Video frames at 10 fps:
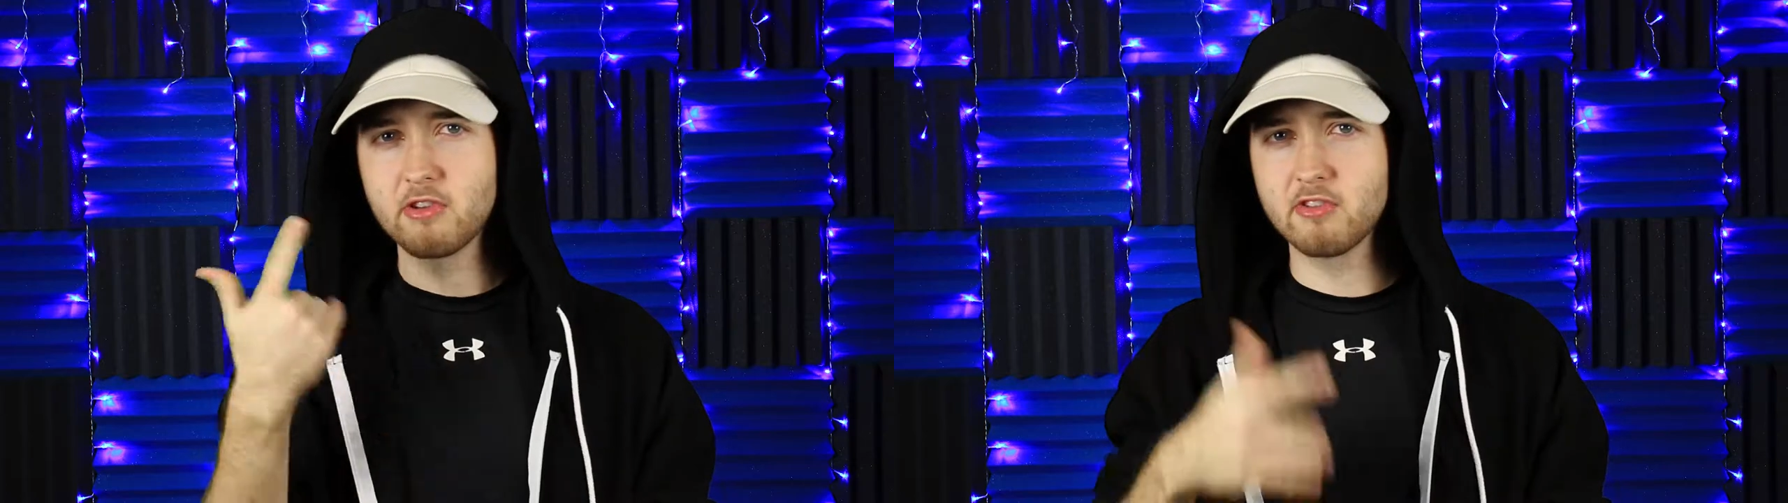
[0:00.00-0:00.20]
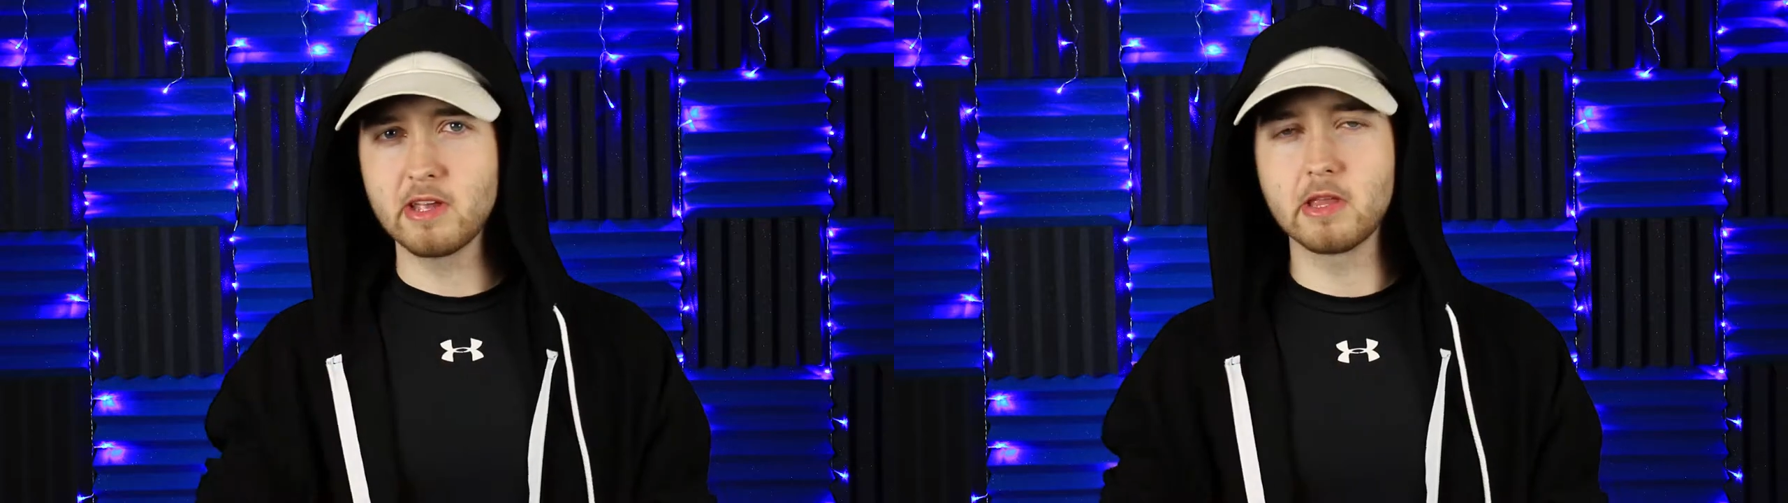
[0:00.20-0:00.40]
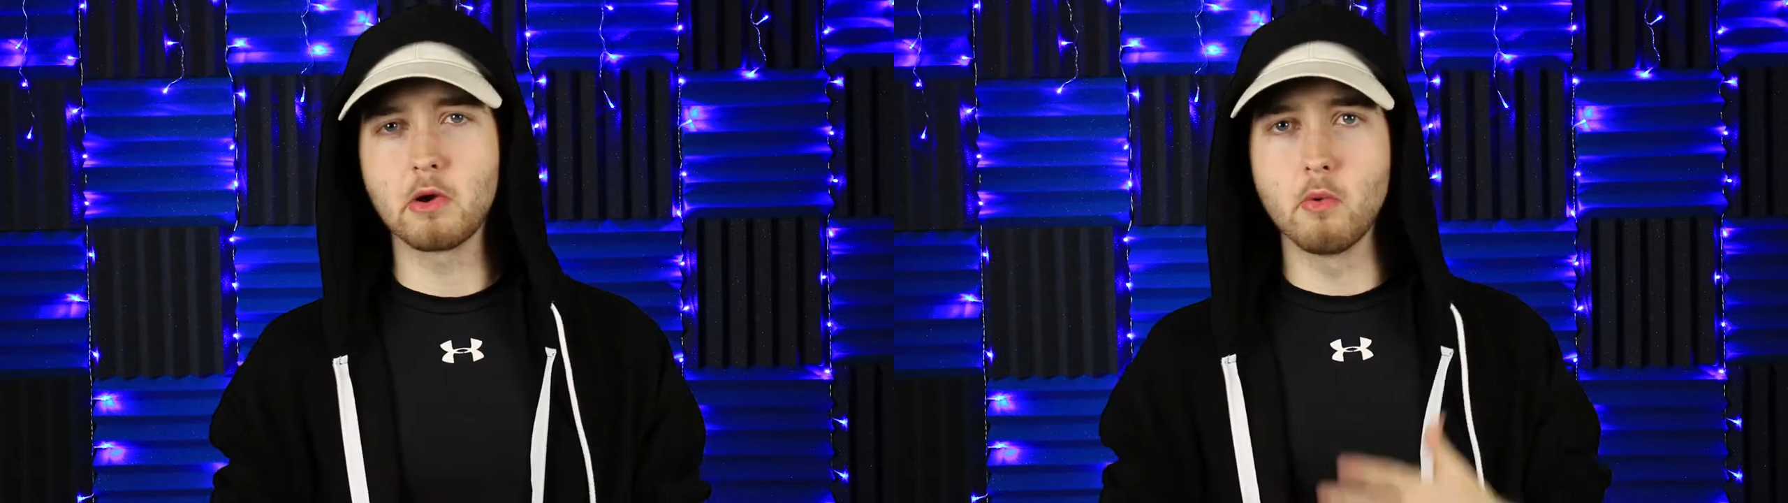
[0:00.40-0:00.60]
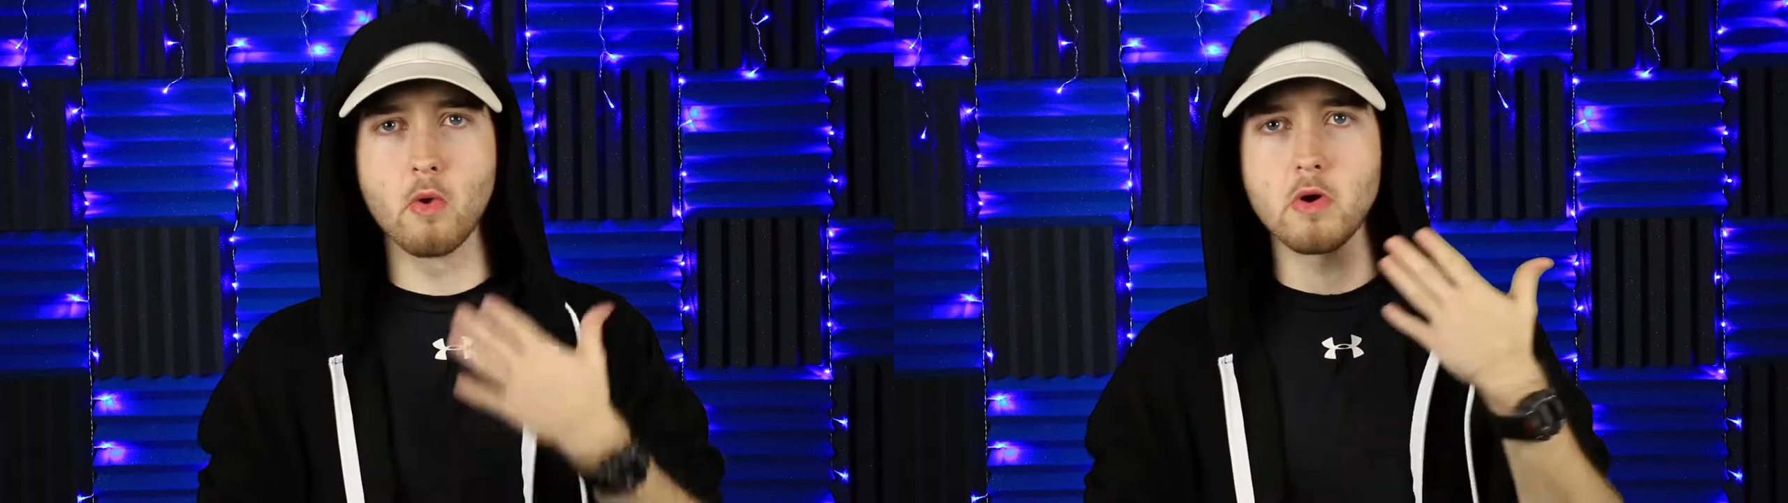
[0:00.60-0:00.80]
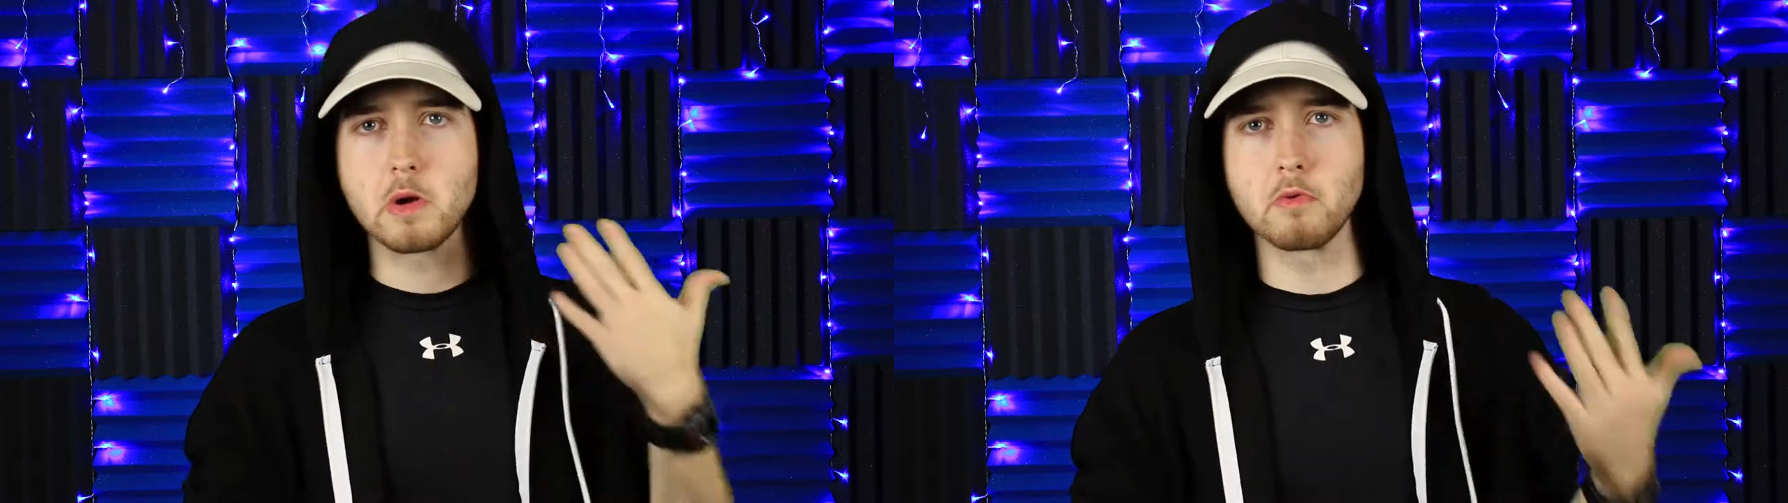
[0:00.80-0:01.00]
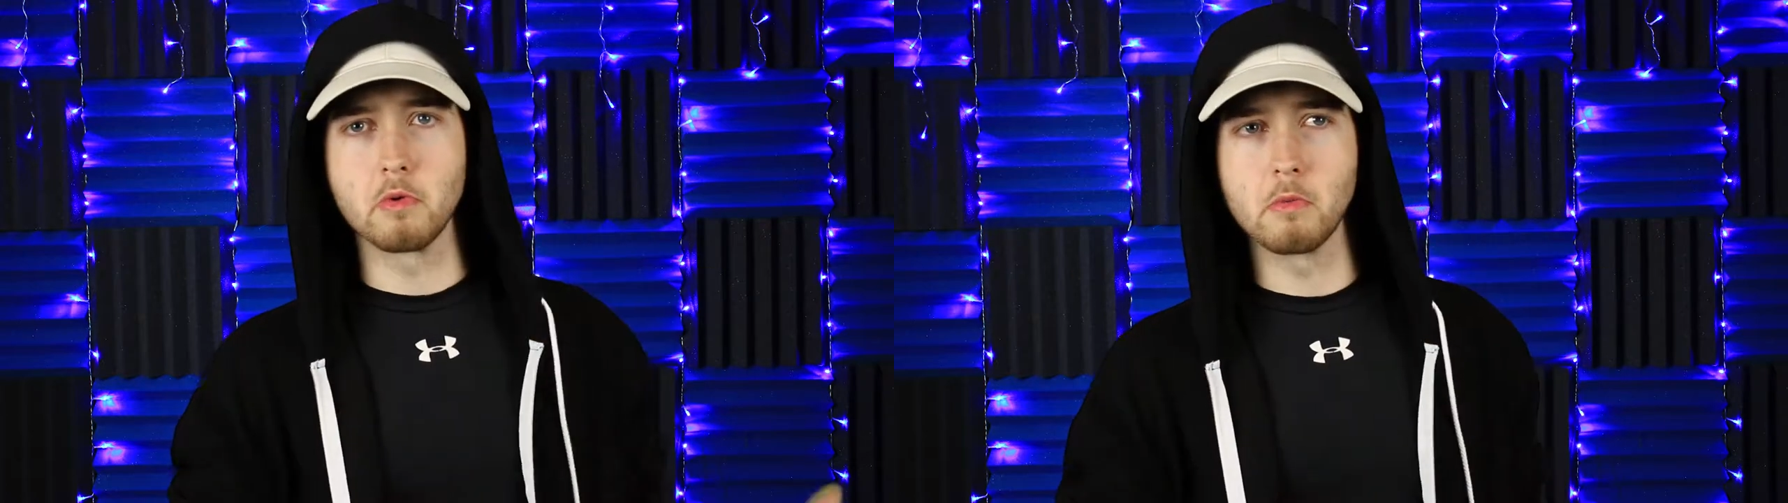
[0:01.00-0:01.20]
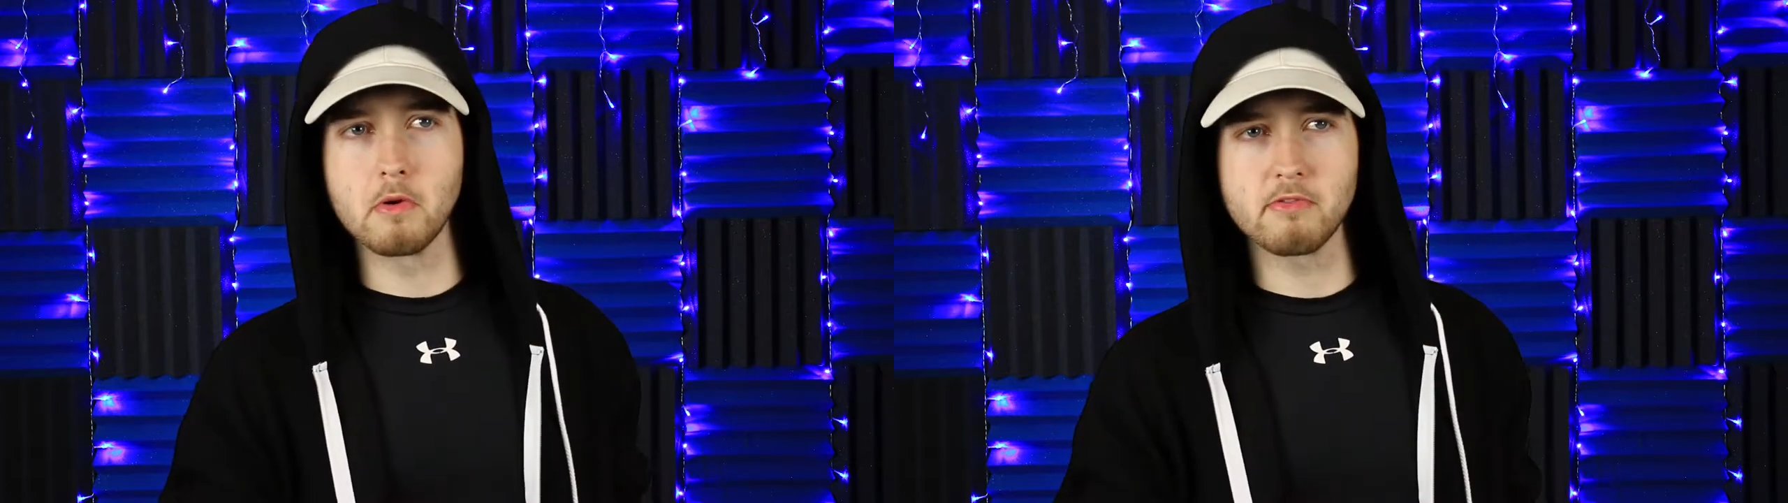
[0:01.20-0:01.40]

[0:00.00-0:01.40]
She's not a warrior no more.